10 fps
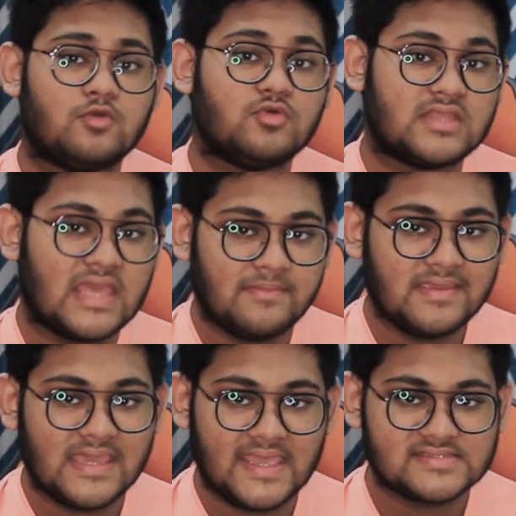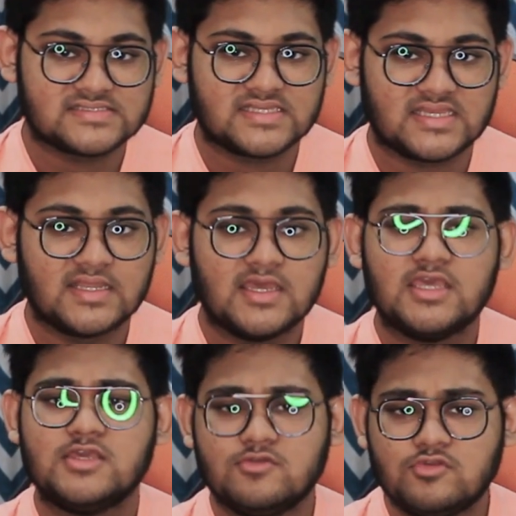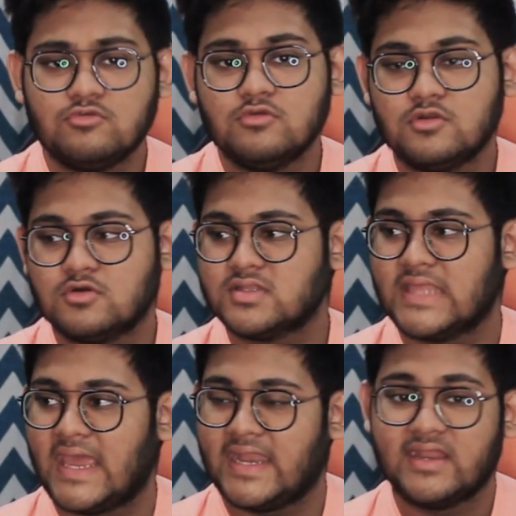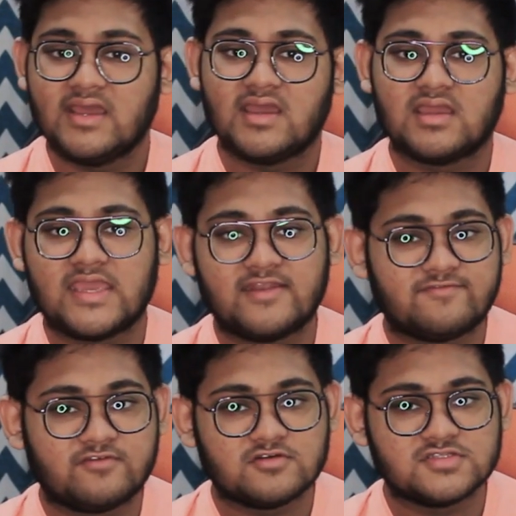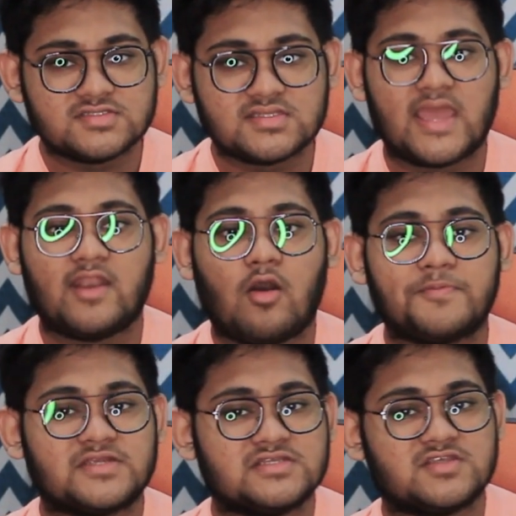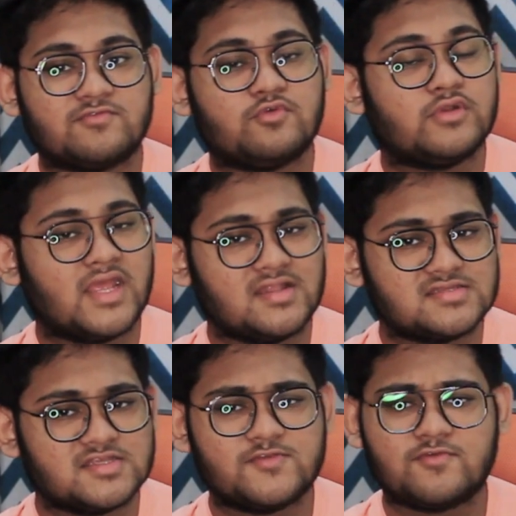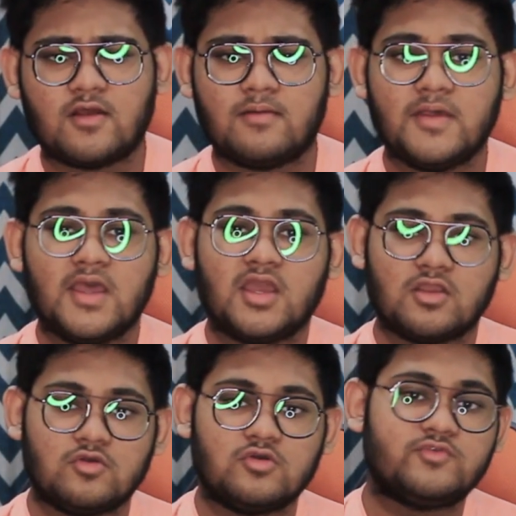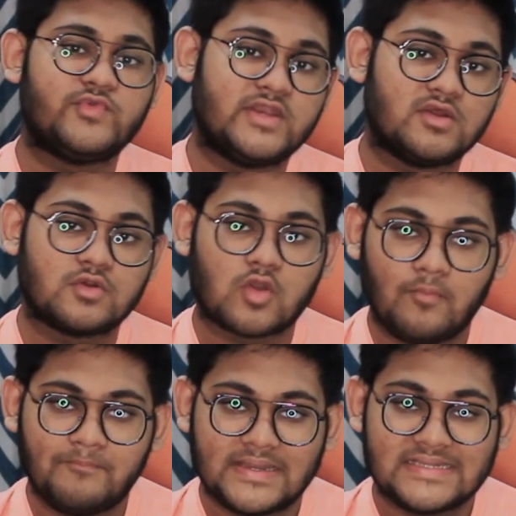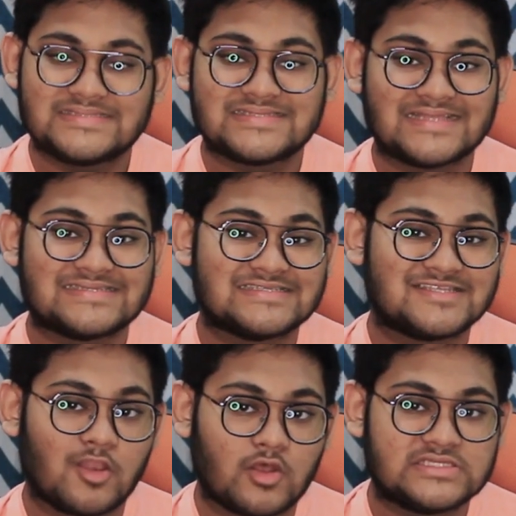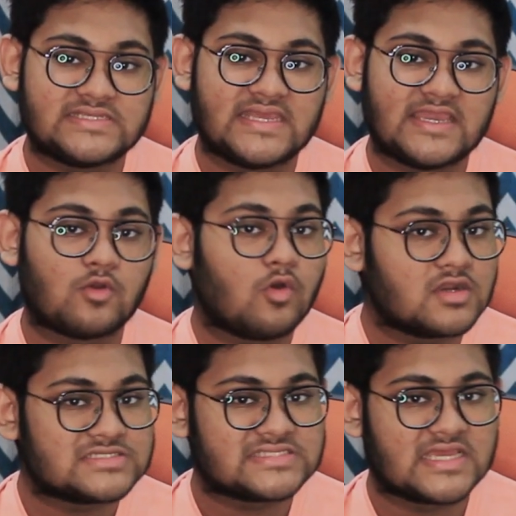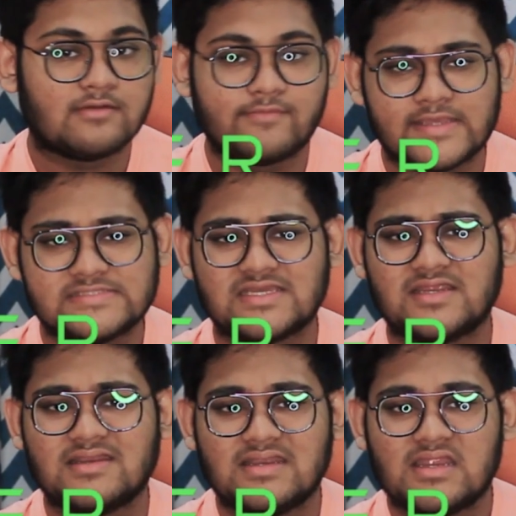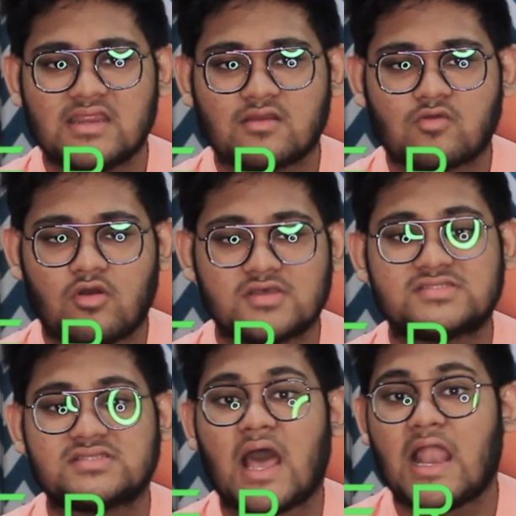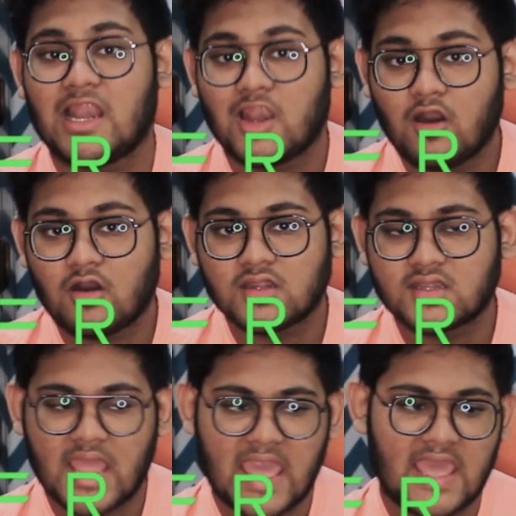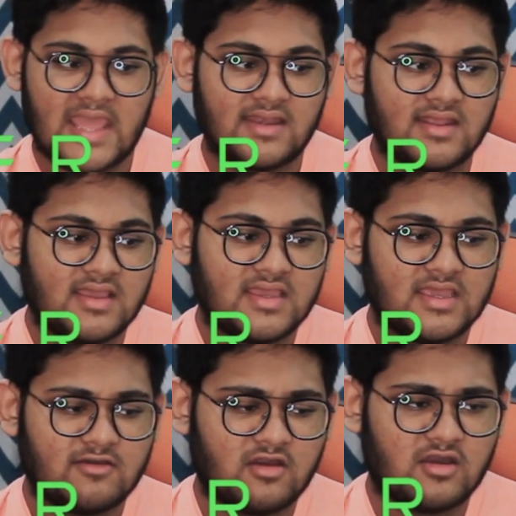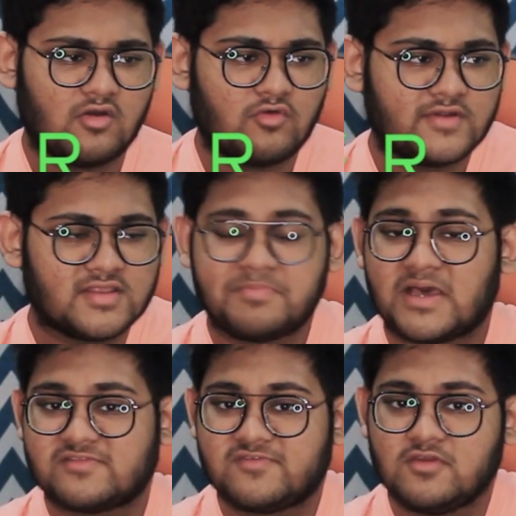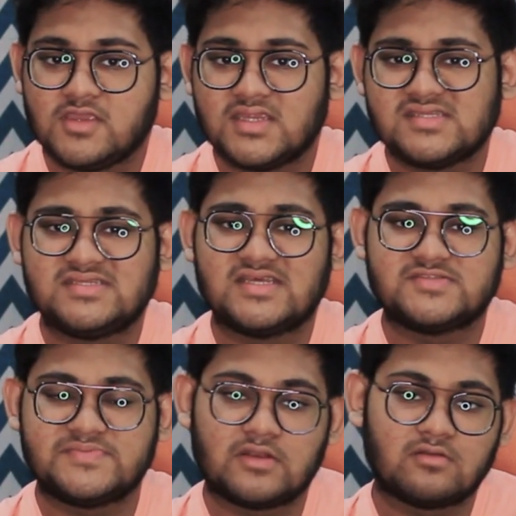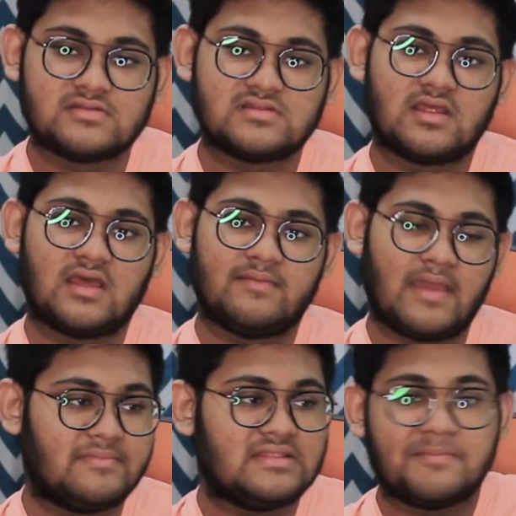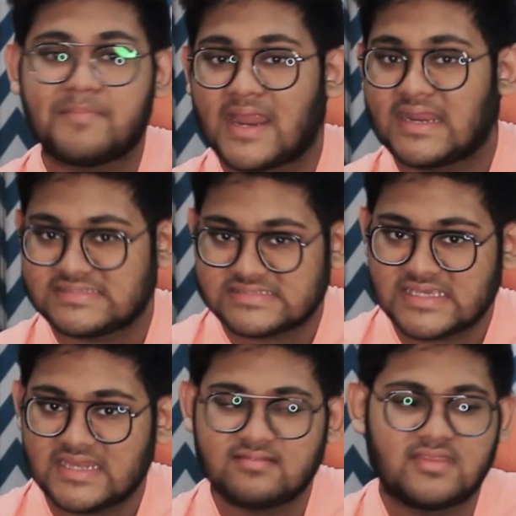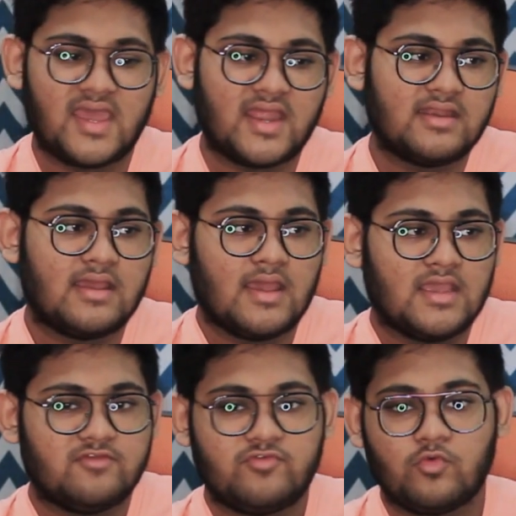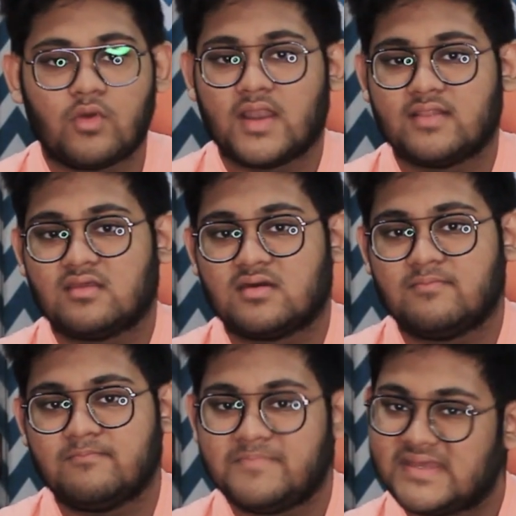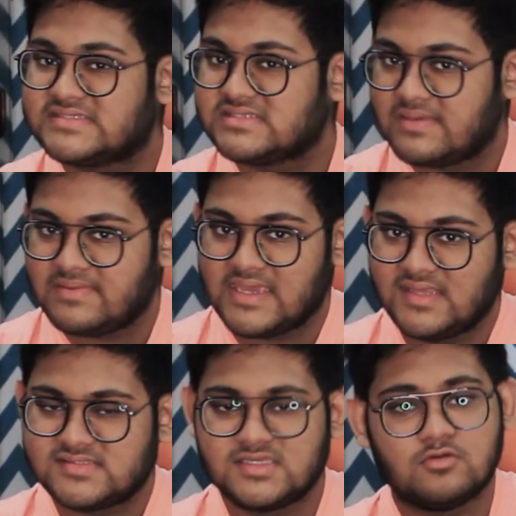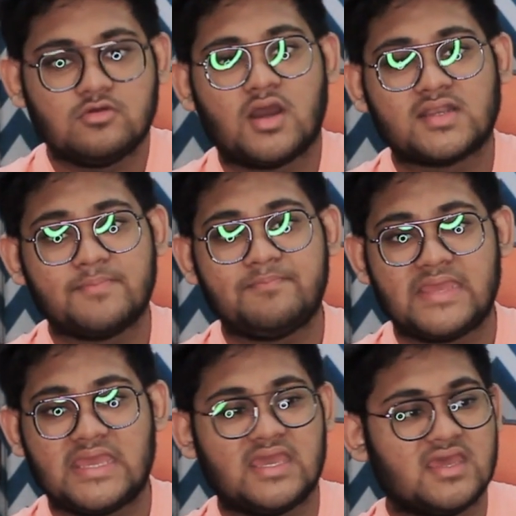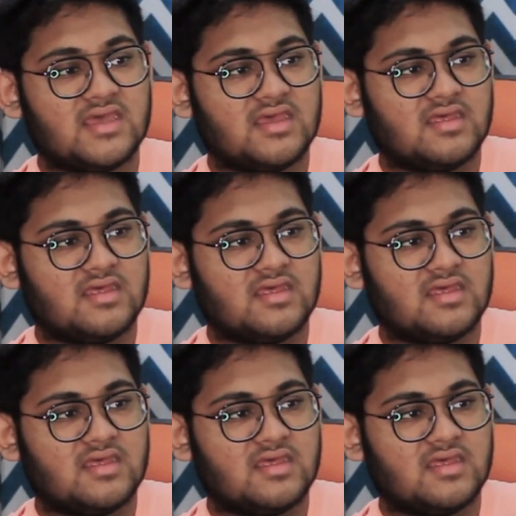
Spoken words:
a good gaming headset, you do know that headphones and options of good headsets from good renowned companies such as Logitech, Corsair, Razer costs a lot, and over the past few years it has been the bar is said that if you want the best gaming headset, you gotta pay